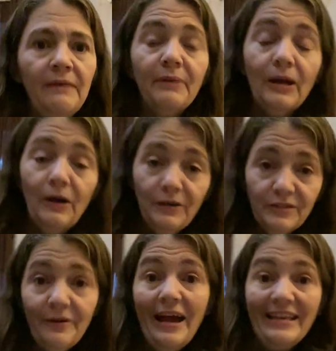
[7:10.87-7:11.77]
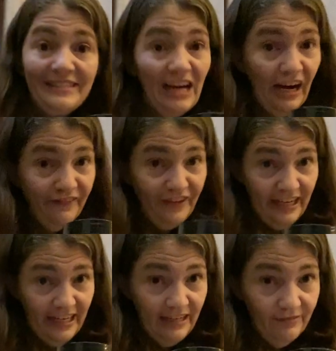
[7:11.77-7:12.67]
but it also has coffee
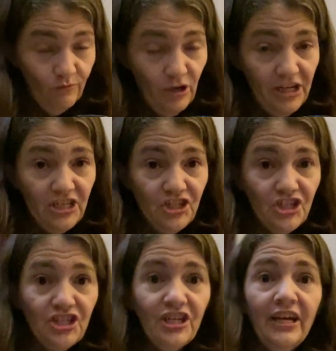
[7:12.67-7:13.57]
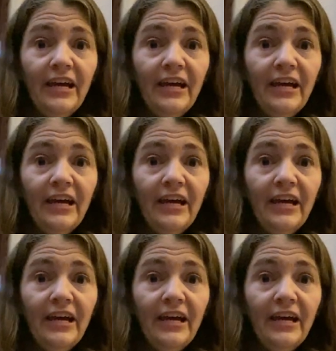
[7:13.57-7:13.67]
in it, which